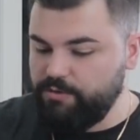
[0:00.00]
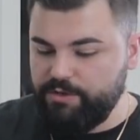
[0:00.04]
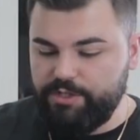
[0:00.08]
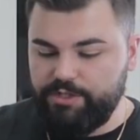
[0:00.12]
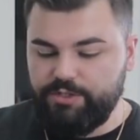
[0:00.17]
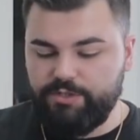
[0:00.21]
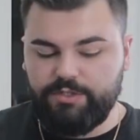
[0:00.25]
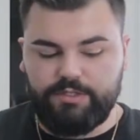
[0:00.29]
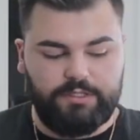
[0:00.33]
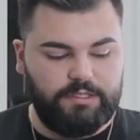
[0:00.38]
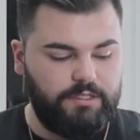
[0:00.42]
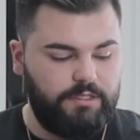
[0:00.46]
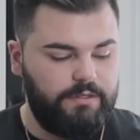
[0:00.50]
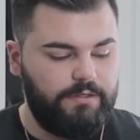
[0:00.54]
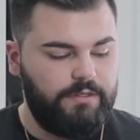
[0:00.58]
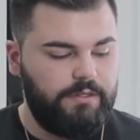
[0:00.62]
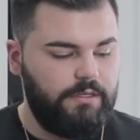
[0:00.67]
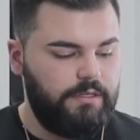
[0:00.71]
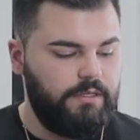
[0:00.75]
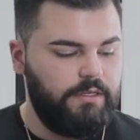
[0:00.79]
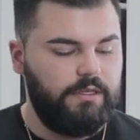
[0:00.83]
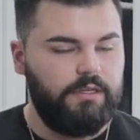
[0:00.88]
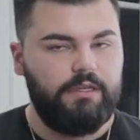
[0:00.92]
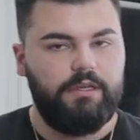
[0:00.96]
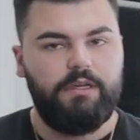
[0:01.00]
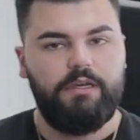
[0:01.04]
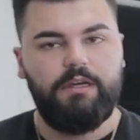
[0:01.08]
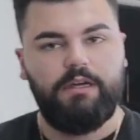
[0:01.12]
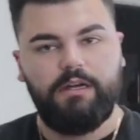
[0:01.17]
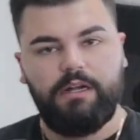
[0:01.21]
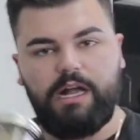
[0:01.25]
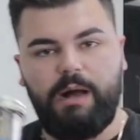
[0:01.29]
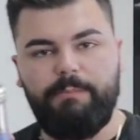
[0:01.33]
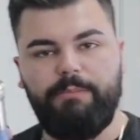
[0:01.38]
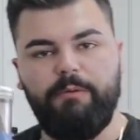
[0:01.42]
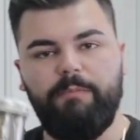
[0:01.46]
it reduce.
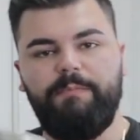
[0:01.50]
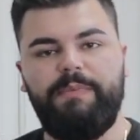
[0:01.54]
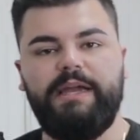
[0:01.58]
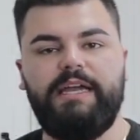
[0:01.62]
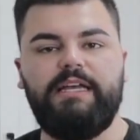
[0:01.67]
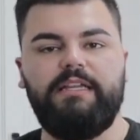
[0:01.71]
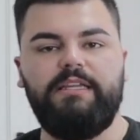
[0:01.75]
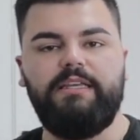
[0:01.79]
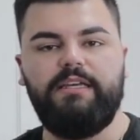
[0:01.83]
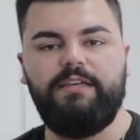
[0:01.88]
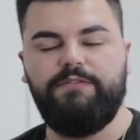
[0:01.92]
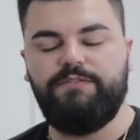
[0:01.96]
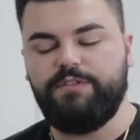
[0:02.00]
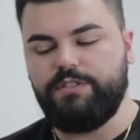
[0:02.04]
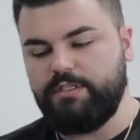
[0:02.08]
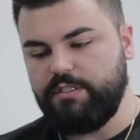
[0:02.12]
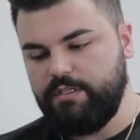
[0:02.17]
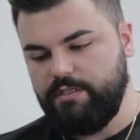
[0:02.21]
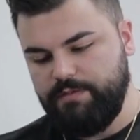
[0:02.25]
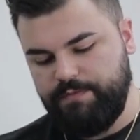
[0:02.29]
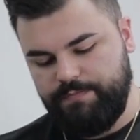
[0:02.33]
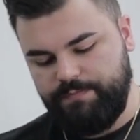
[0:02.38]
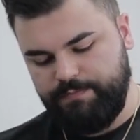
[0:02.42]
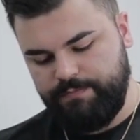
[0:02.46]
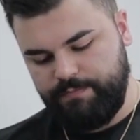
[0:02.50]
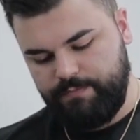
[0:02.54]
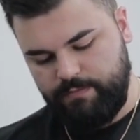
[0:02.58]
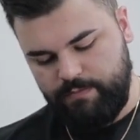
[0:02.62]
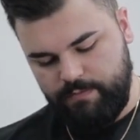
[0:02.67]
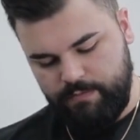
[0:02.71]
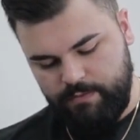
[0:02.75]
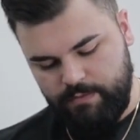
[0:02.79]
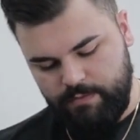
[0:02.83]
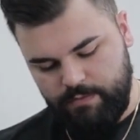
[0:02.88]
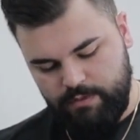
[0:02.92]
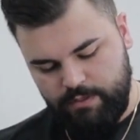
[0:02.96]
A couple bay leaves.
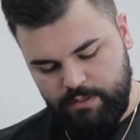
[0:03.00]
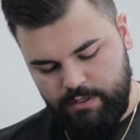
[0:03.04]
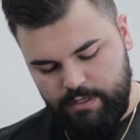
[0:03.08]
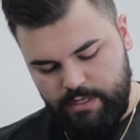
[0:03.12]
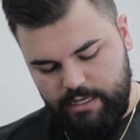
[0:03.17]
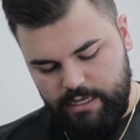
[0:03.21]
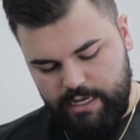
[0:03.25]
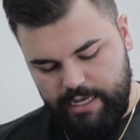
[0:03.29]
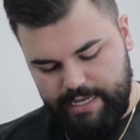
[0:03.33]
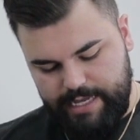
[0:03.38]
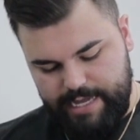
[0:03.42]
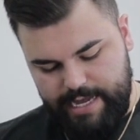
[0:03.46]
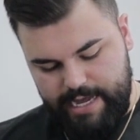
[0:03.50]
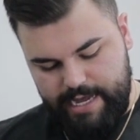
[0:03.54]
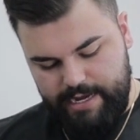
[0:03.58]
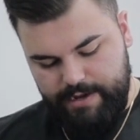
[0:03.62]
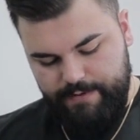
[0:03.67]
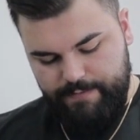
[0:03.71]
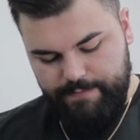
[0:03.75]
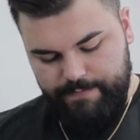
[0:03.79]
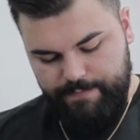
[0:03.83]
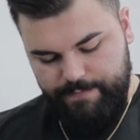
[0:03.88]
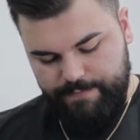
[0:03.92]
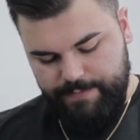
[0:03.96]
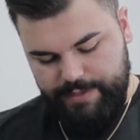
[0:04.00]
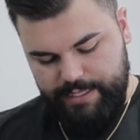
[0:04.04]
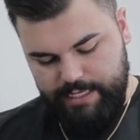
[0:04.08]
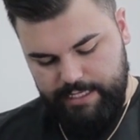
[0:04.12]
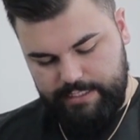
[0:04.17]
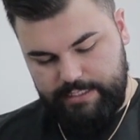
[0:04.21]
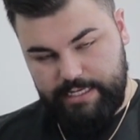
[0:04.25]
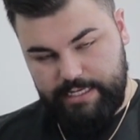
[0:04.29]
Again, the